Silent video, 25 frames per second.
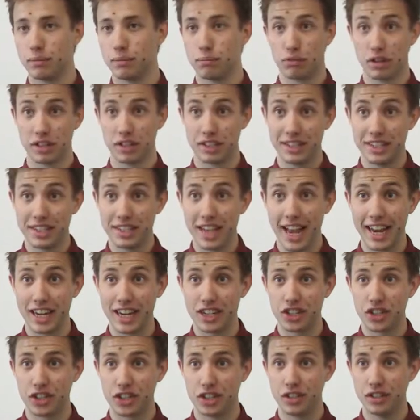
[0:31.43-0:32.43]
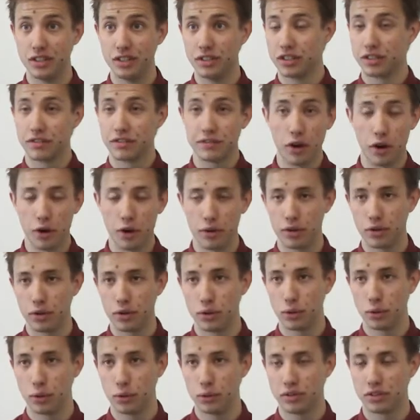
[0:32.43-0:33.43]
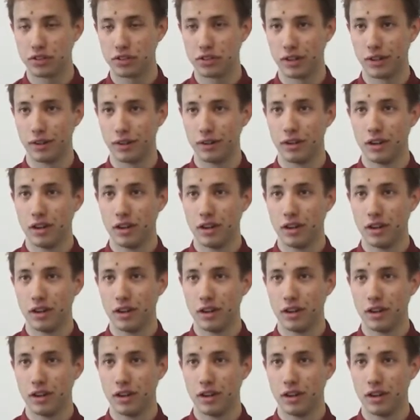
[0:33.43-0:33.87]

presentations, phone calls, so